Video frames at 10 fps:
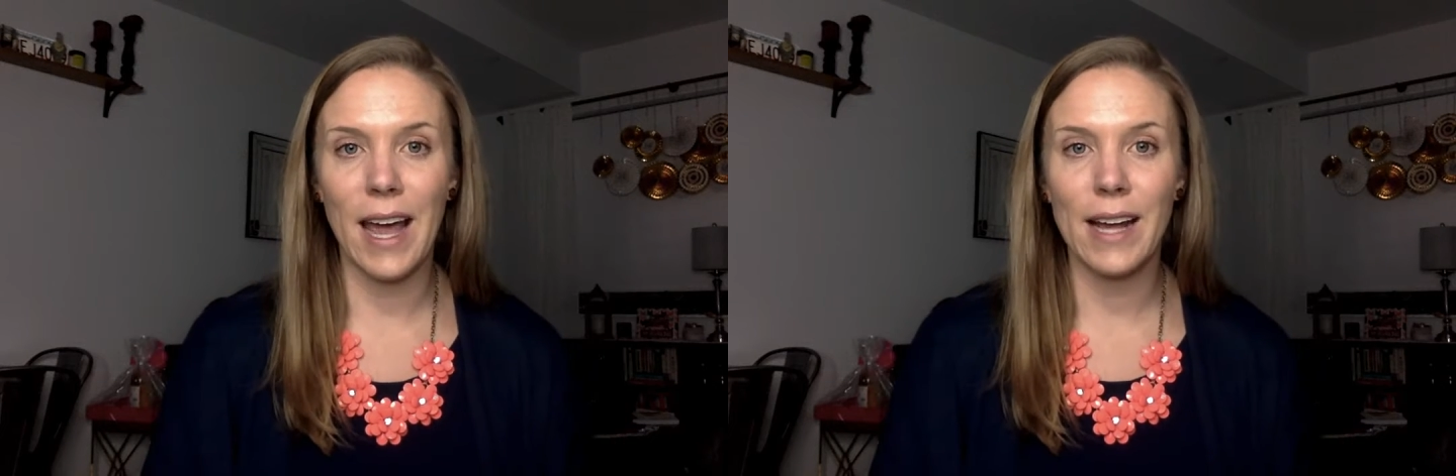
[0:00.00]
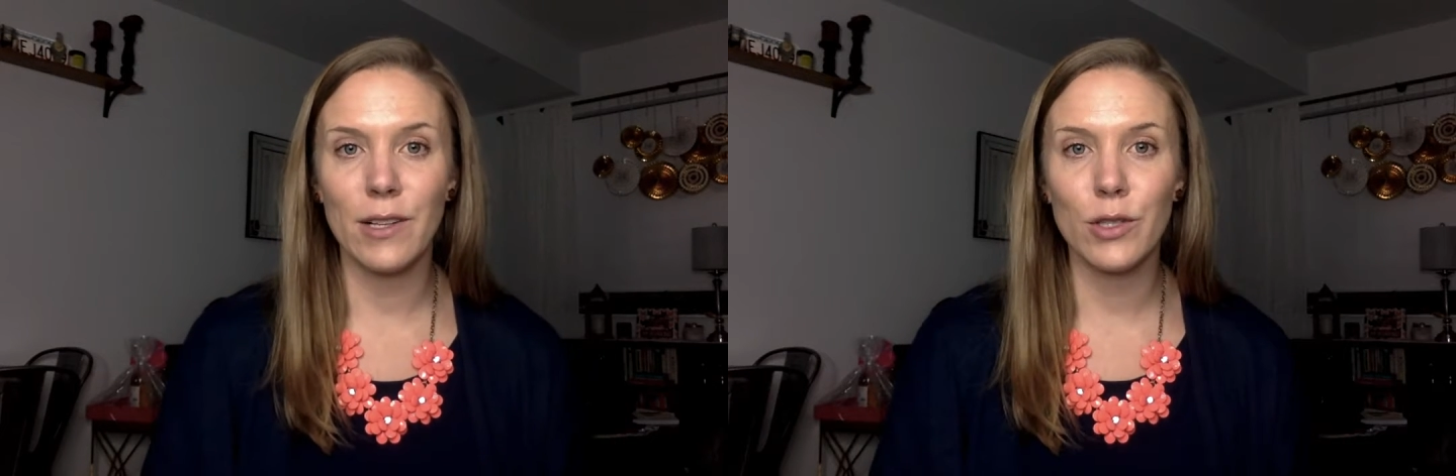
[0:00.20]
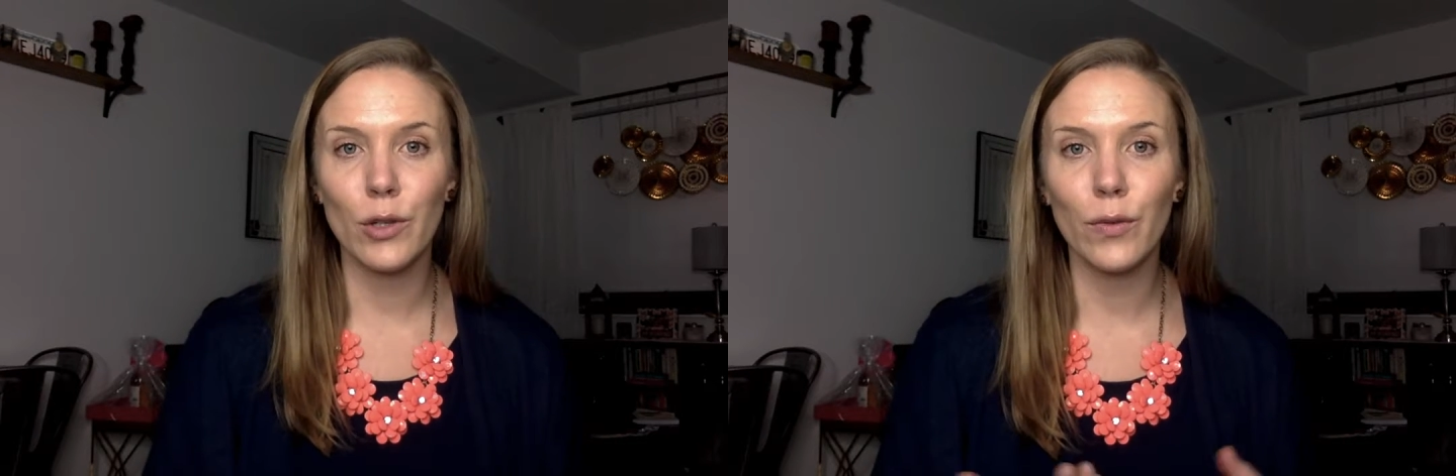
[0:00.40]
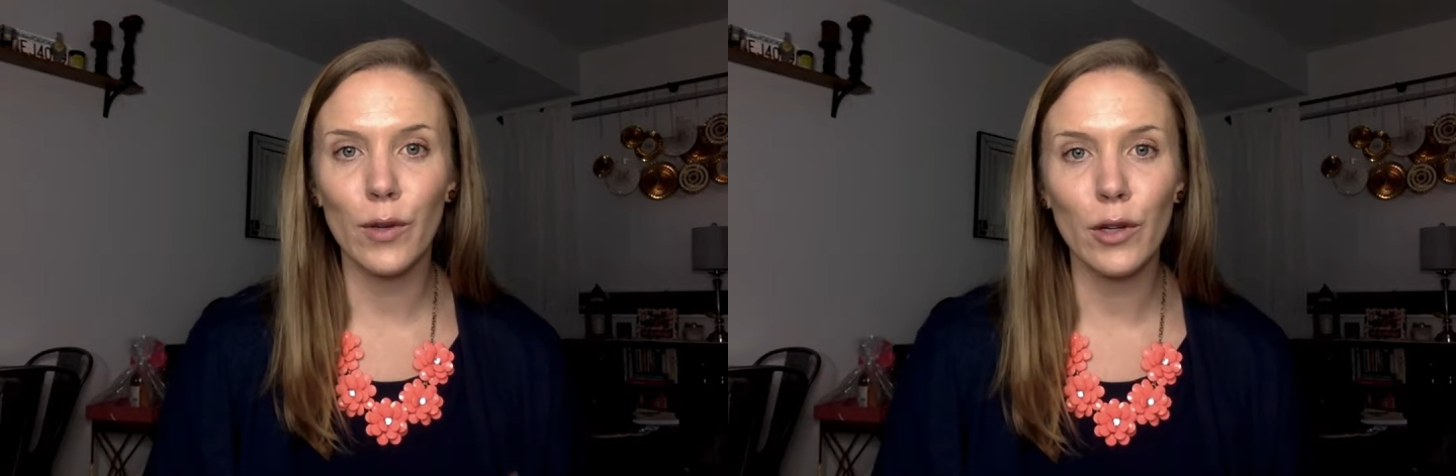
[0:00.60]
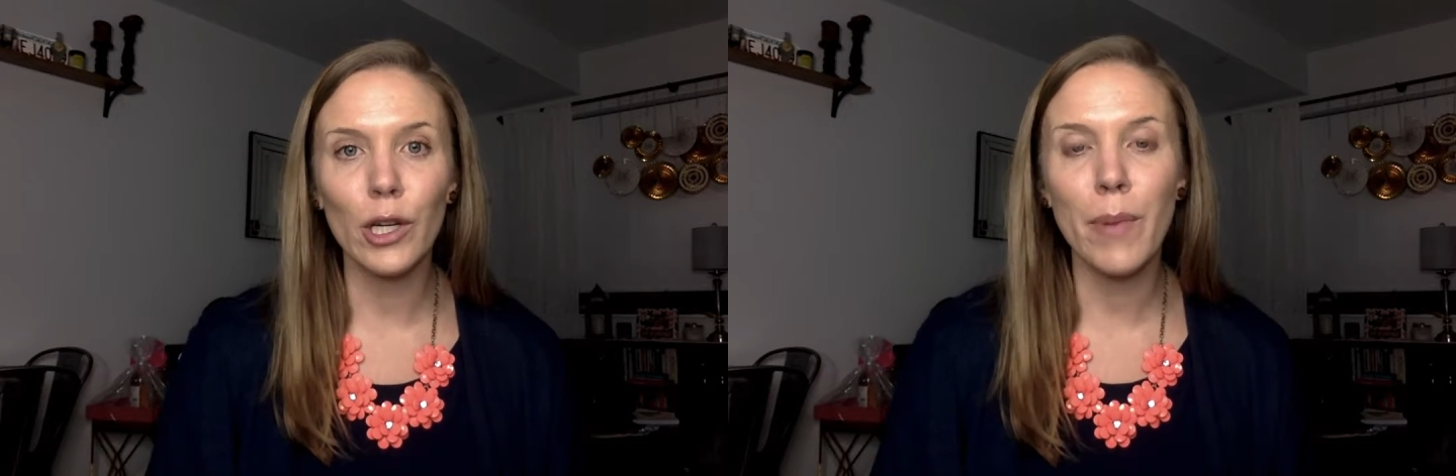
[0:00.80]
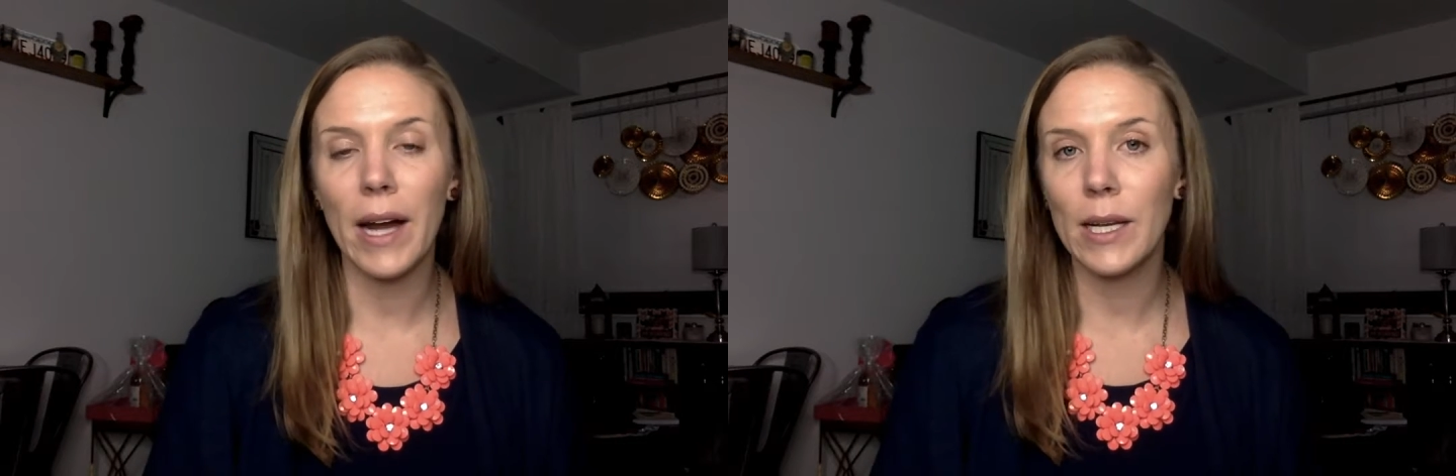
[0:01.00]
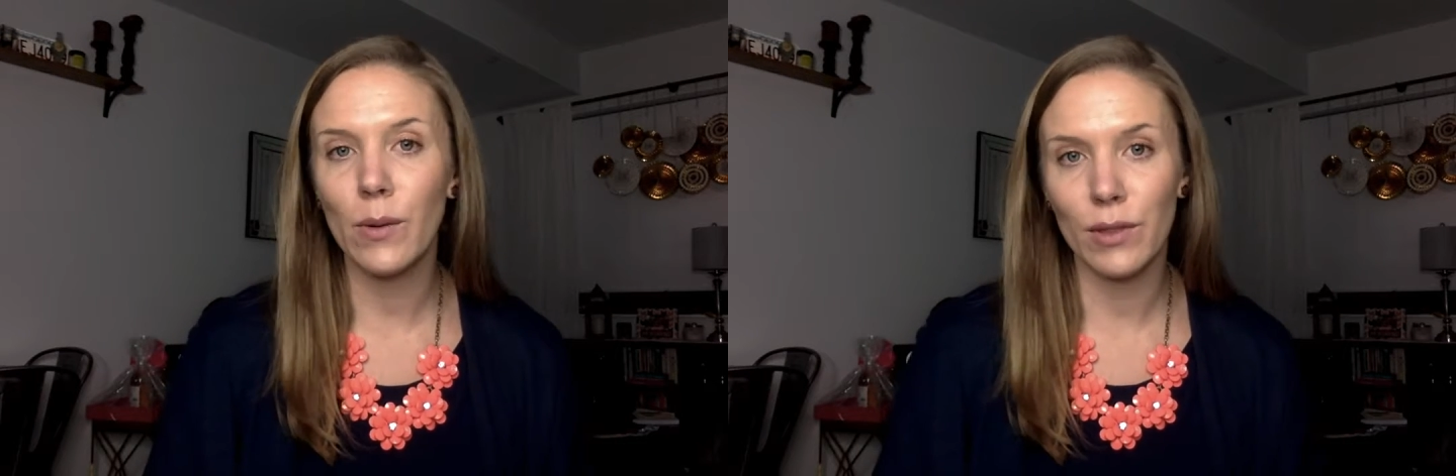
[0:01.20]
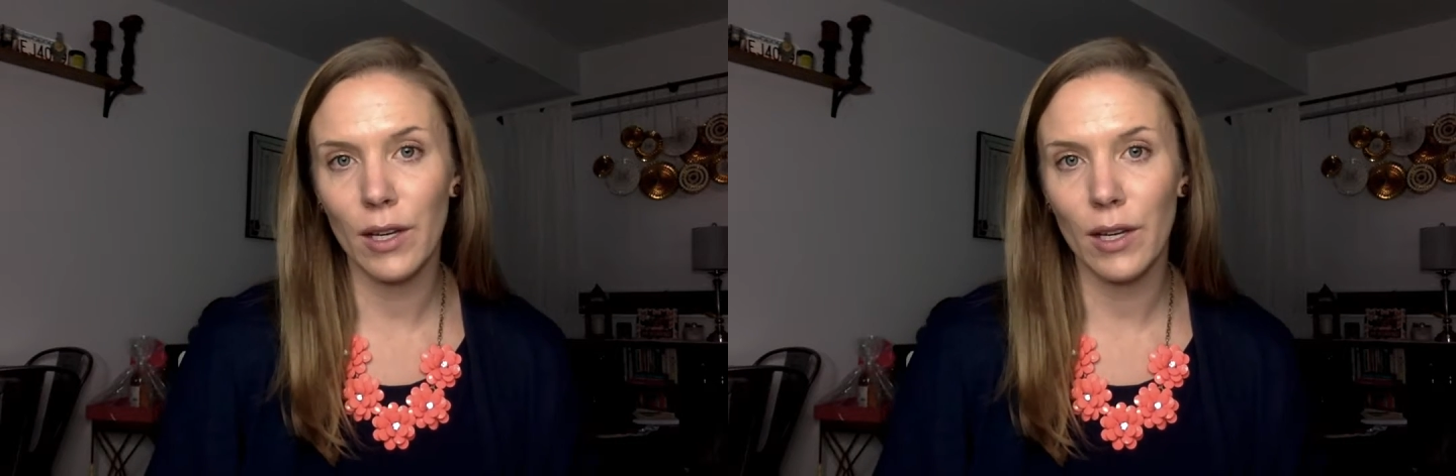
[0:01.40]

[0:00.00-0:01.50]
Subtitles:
and to fuel your body with